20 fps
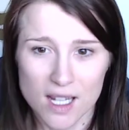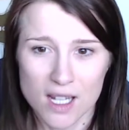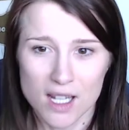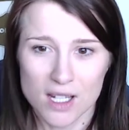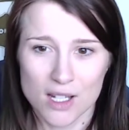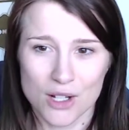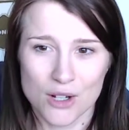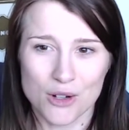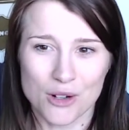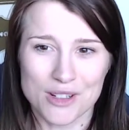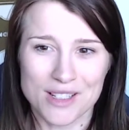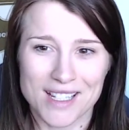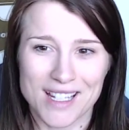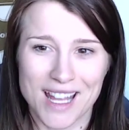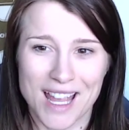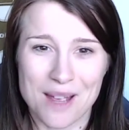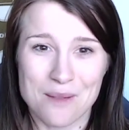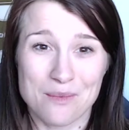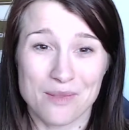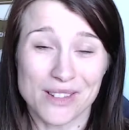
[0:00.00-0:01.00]
You're going to
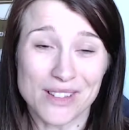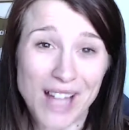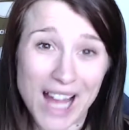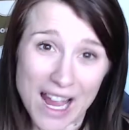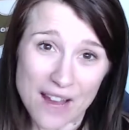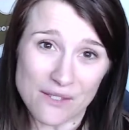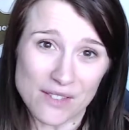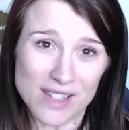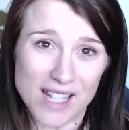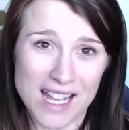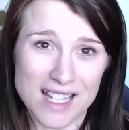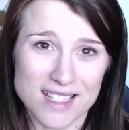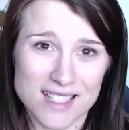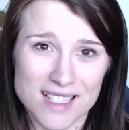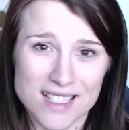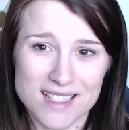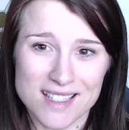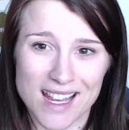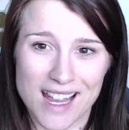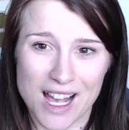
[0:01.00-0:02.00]
get live
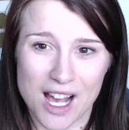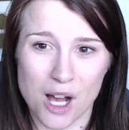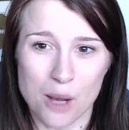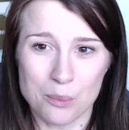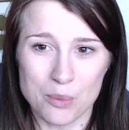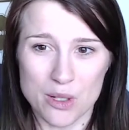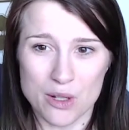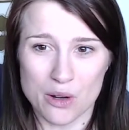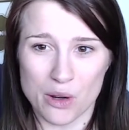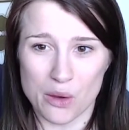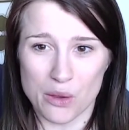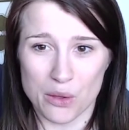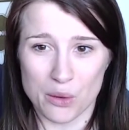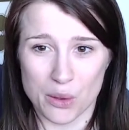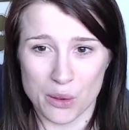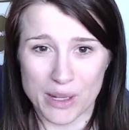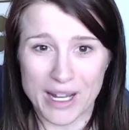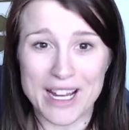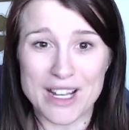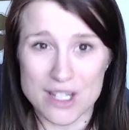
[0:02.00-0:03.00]
lessons that help you go
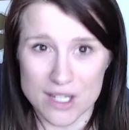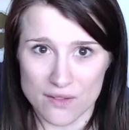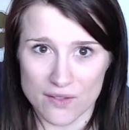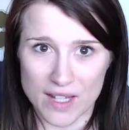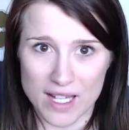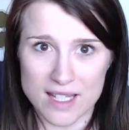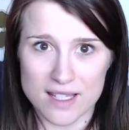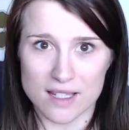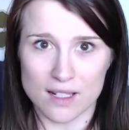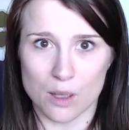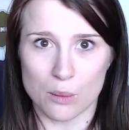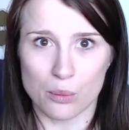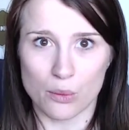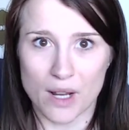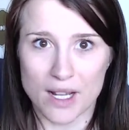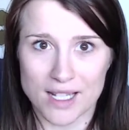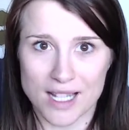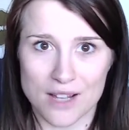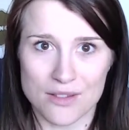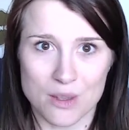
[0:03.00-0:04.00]
through each of these, and I'll
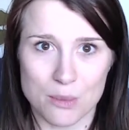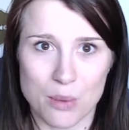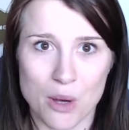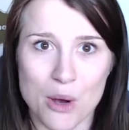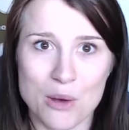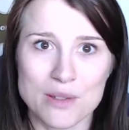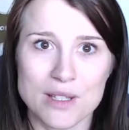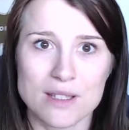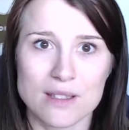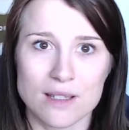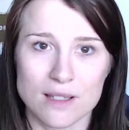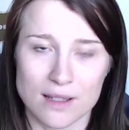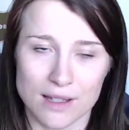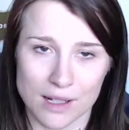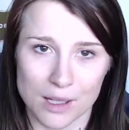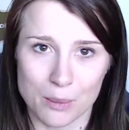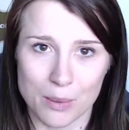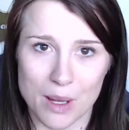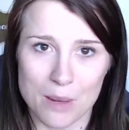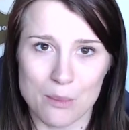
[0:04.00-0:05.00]
break down the poses a
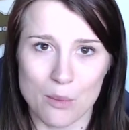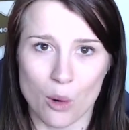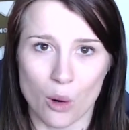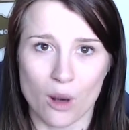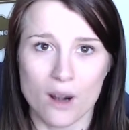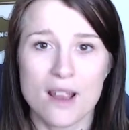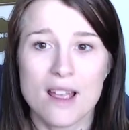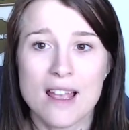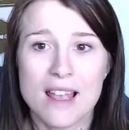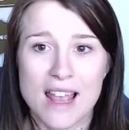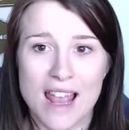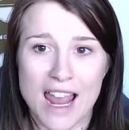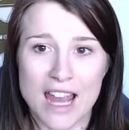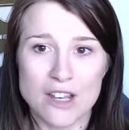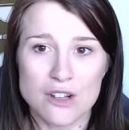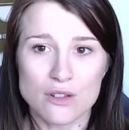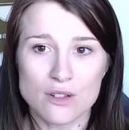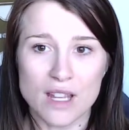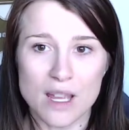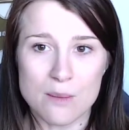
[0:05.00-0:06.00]
little bit more, and
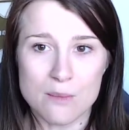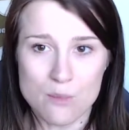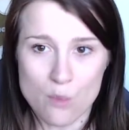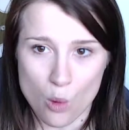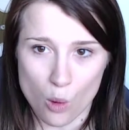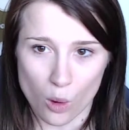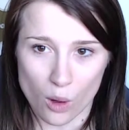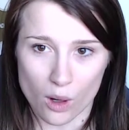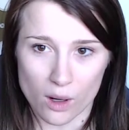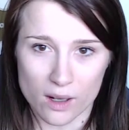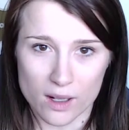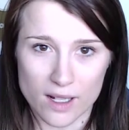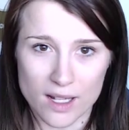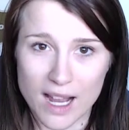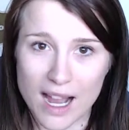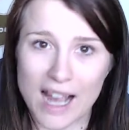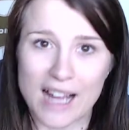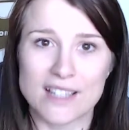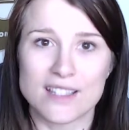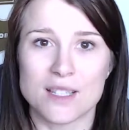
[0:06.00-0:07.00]
you'll get more
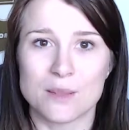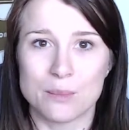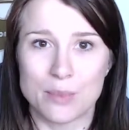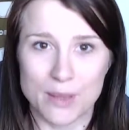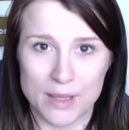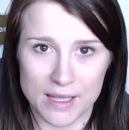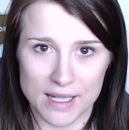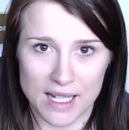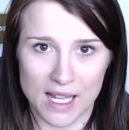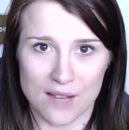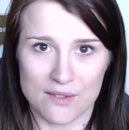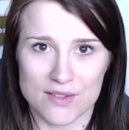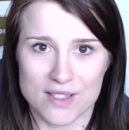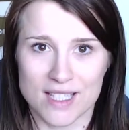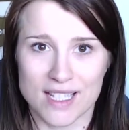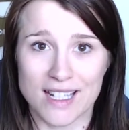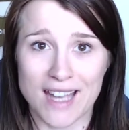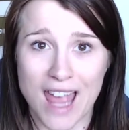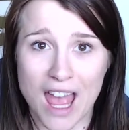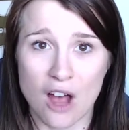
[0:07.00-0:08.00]
guides and PDFs
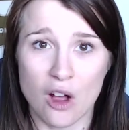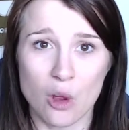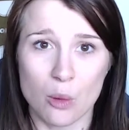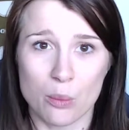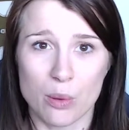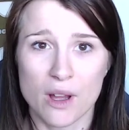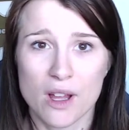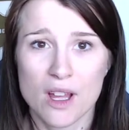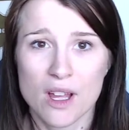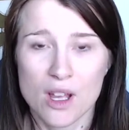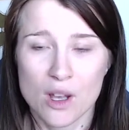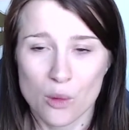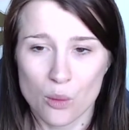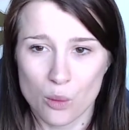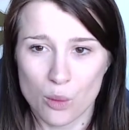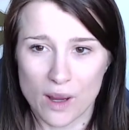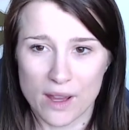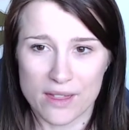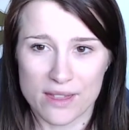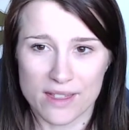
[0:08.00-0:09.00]
and help
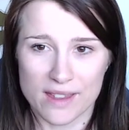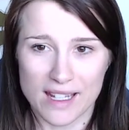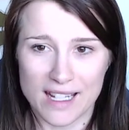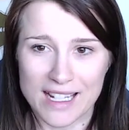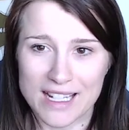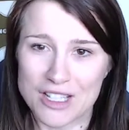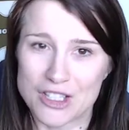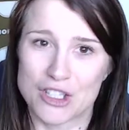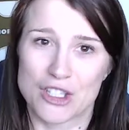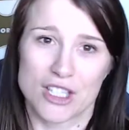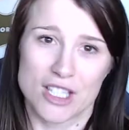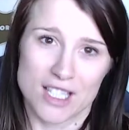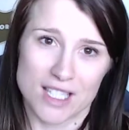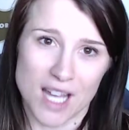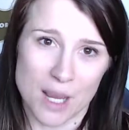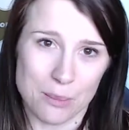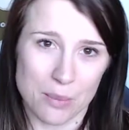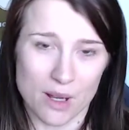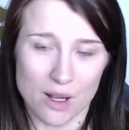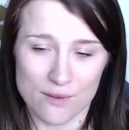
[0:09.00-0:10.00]
with each
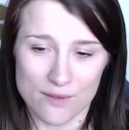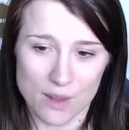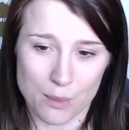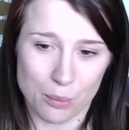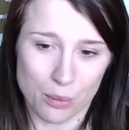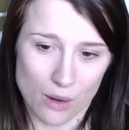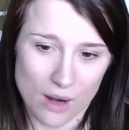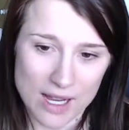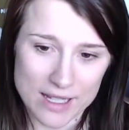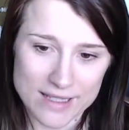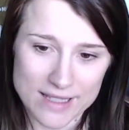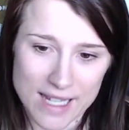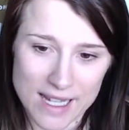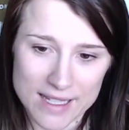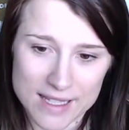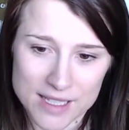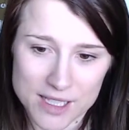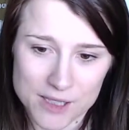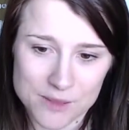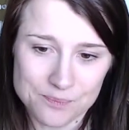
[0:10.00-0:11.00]
step of the
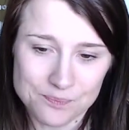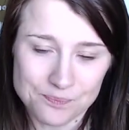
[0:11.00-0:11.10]
process.